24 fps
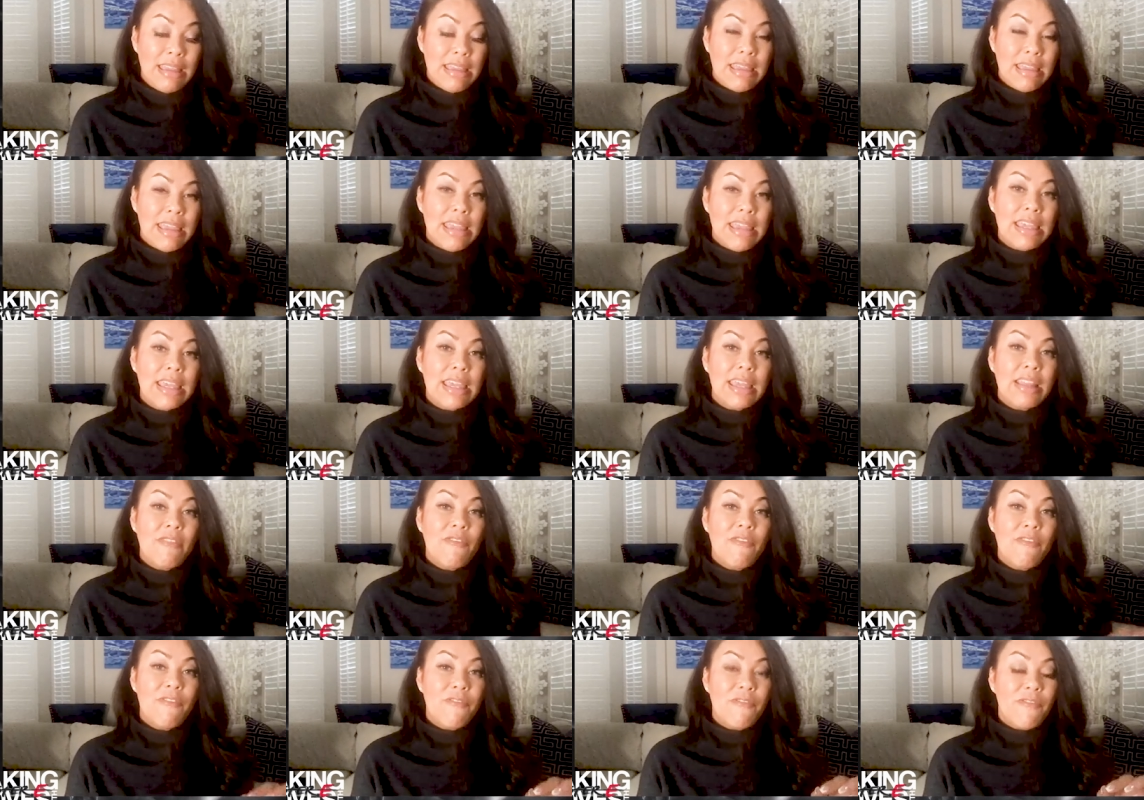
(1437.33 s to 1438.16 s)
he
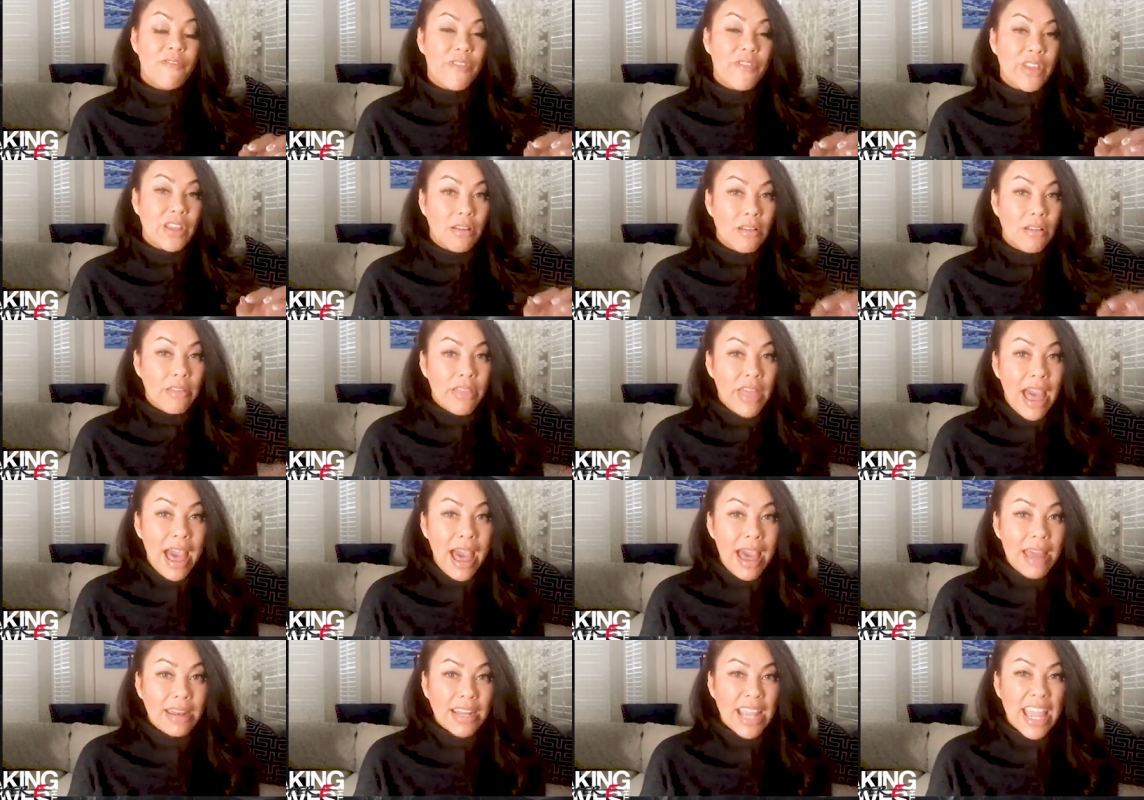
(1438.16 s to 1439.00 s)
can feel
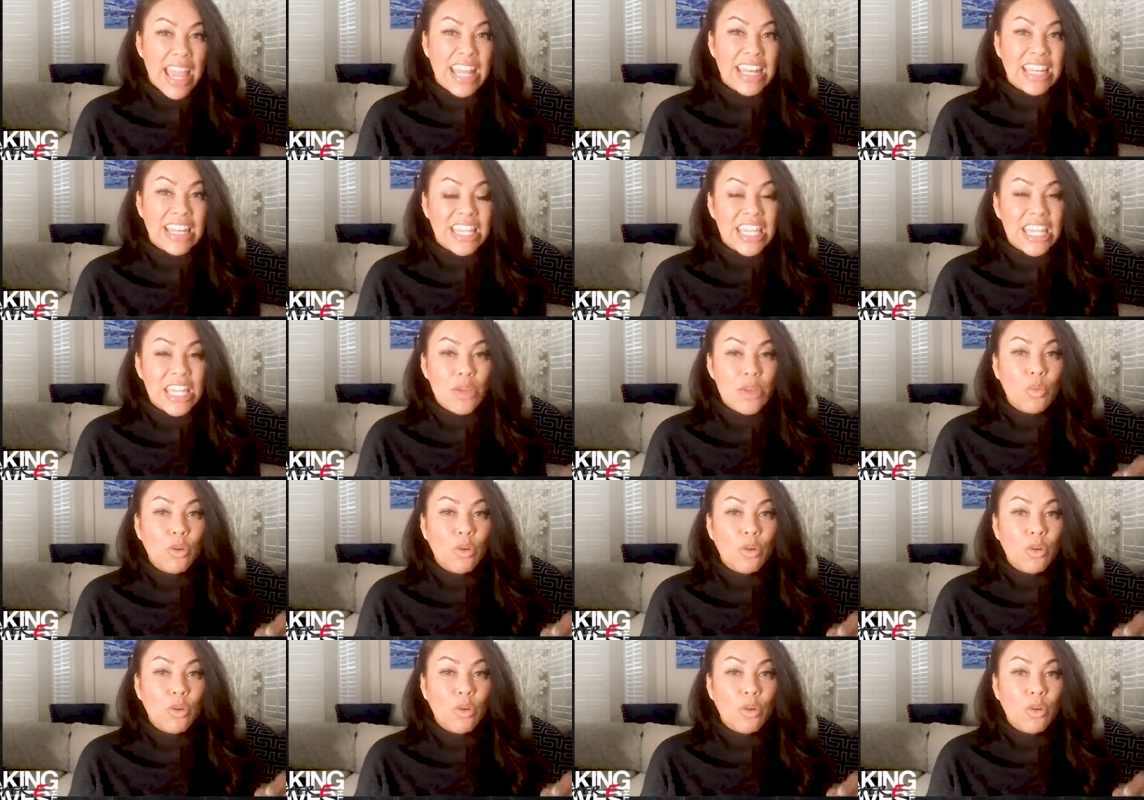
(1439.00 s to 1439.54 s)
that and he